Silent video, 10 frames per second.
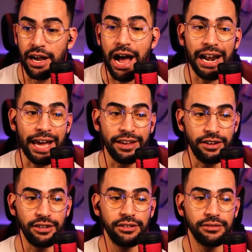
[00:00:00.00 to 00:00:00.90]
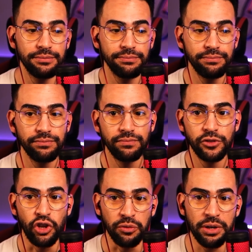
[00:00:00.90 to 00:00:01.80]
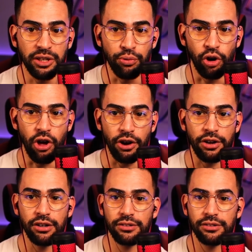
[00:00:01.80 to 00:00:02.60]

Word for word: I like it. So let's begin the prologue.